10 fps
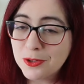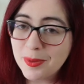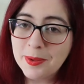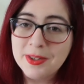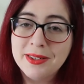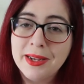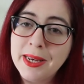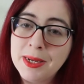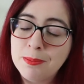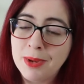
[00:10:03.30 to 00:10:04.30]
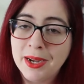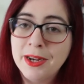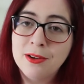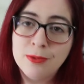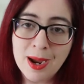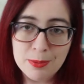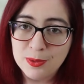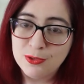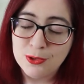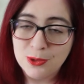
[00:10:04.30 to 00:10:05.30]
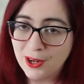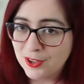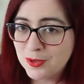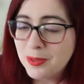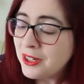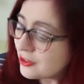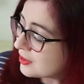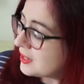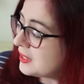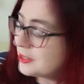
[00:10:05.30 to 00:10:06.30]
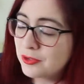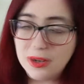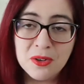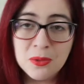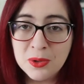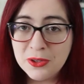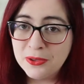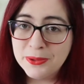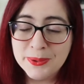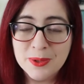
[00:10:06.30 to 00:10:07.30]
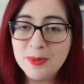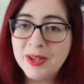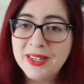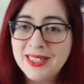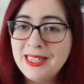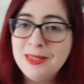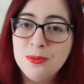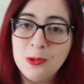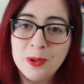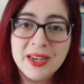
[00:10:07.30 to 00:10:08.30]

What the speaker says: about it in my wrap-up for last month, so I don't want to talk about it anymore